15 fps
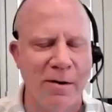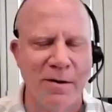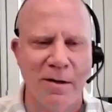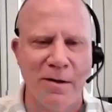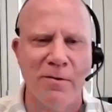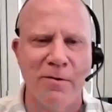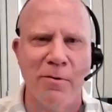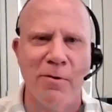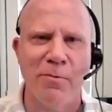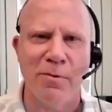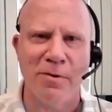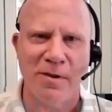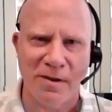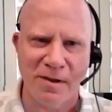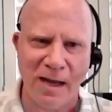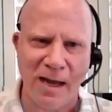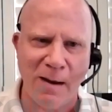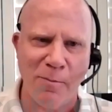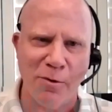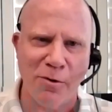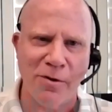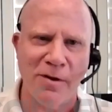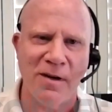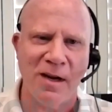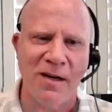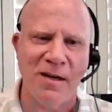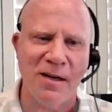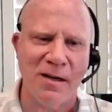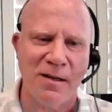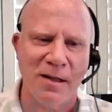District was established in
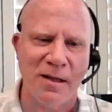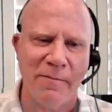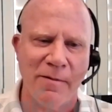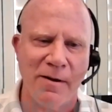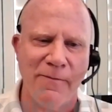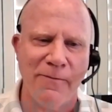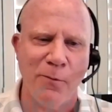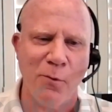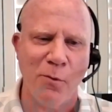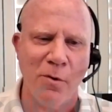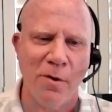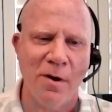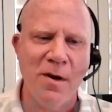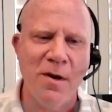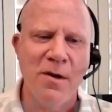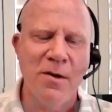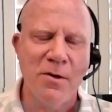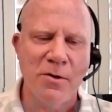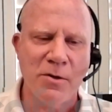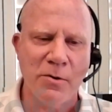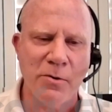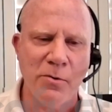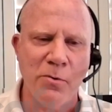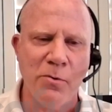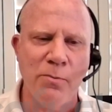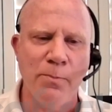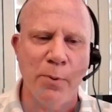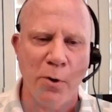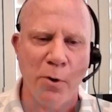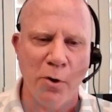1974 to
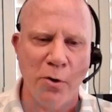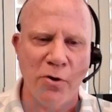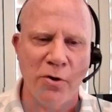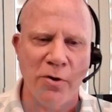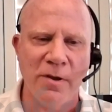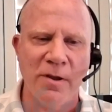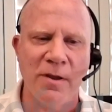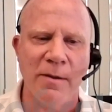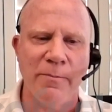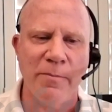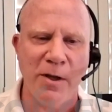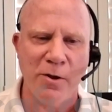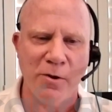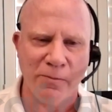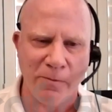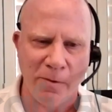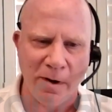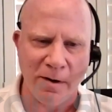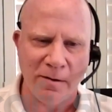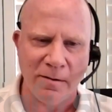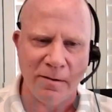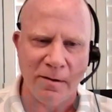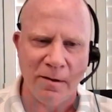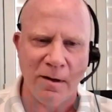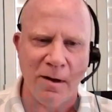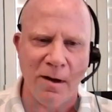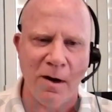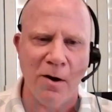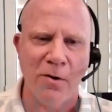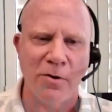purchase the beachfront, a
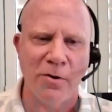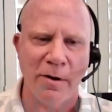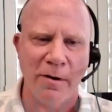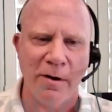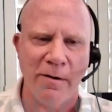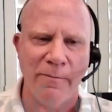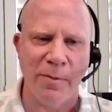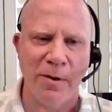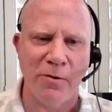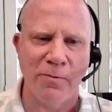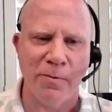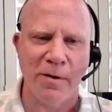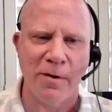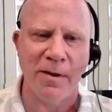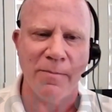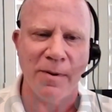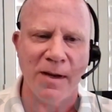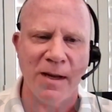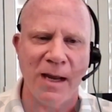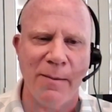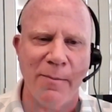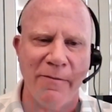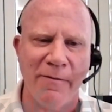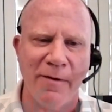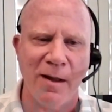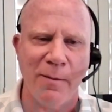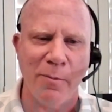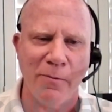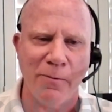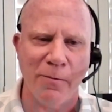large area of beachfront that became
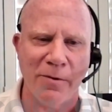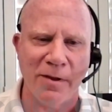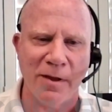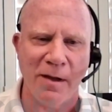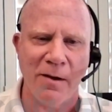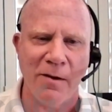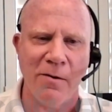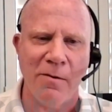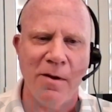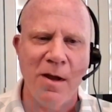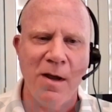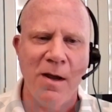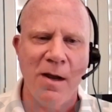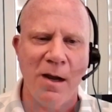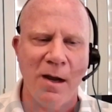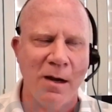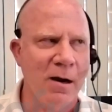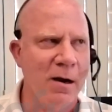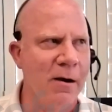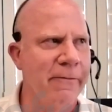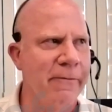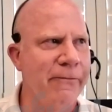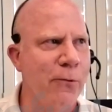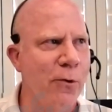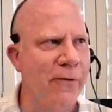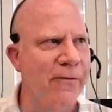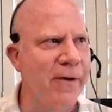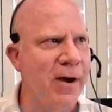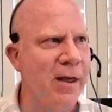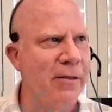available for sale, and our
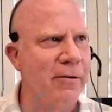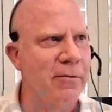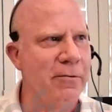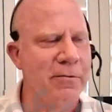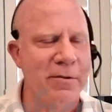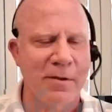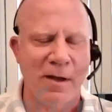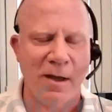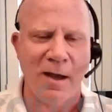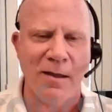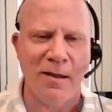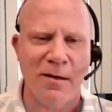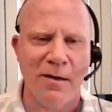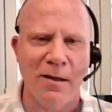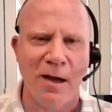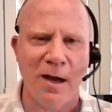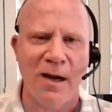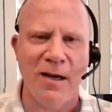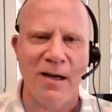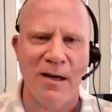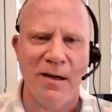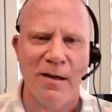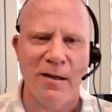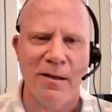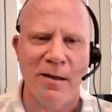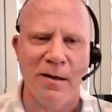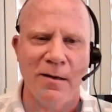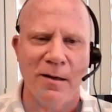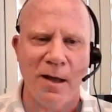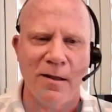forefathers had the idea
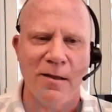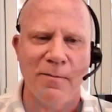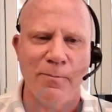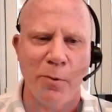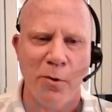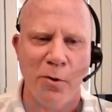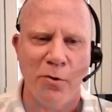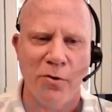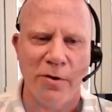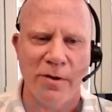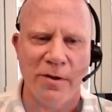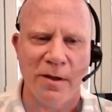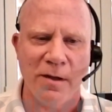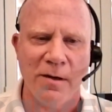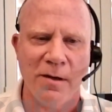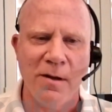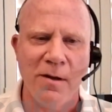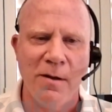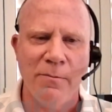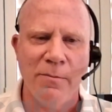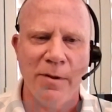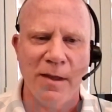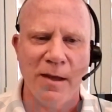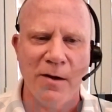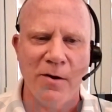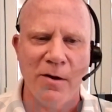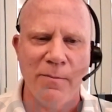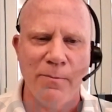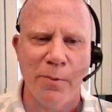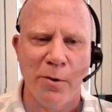that let's purchase it, but they
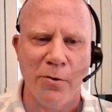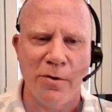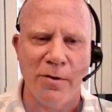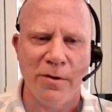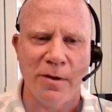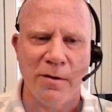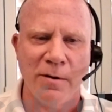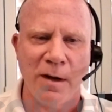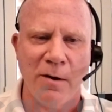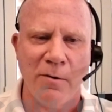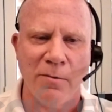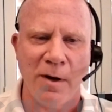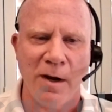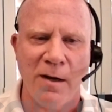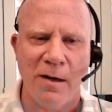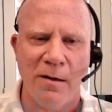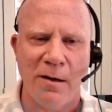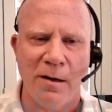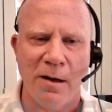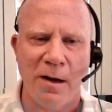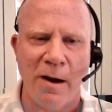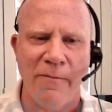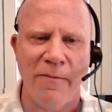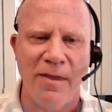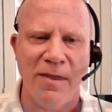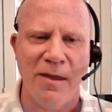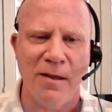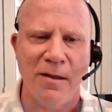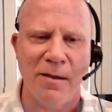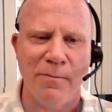couldn't purchase it outright.
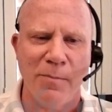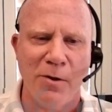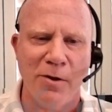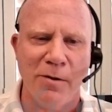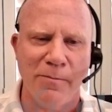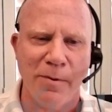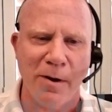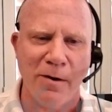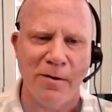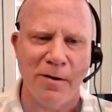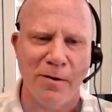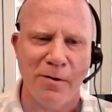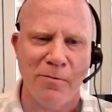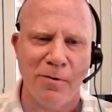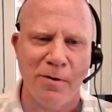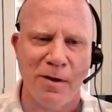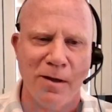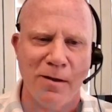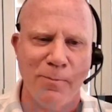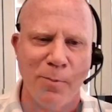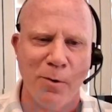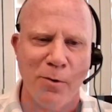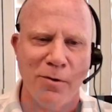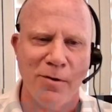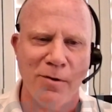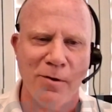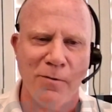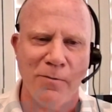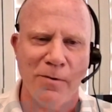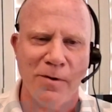Everything the Beach and Park District has purchased
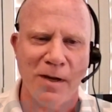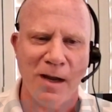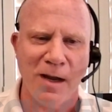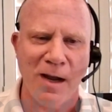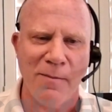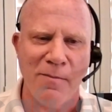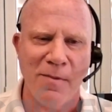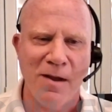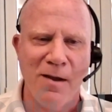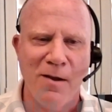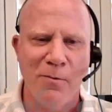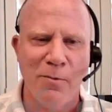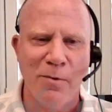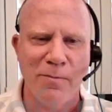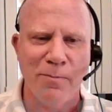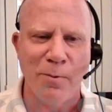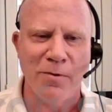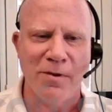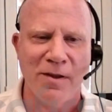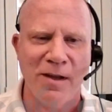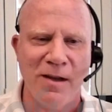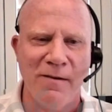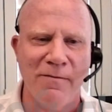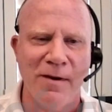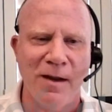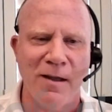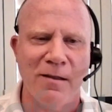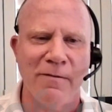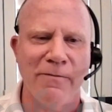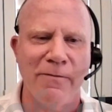over time was perceived
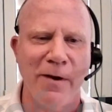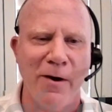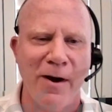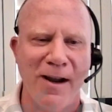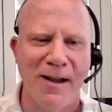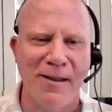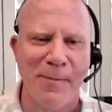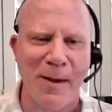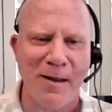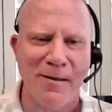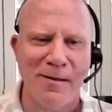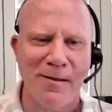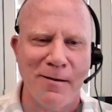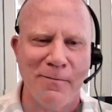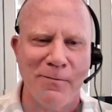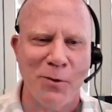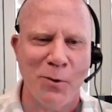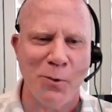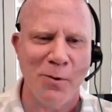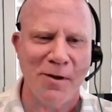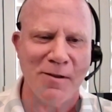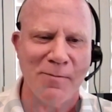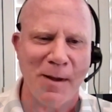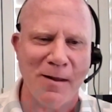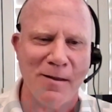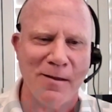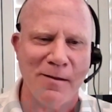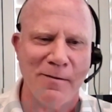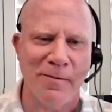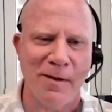as very expensive, too
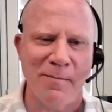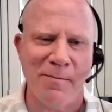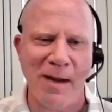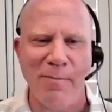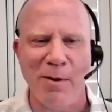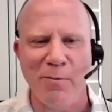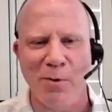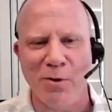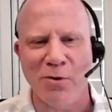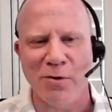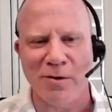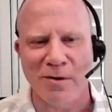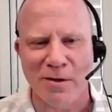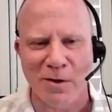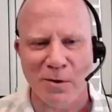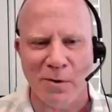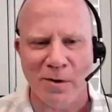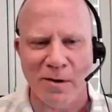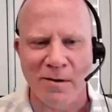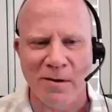expensive, and maybe we shouldn't do it.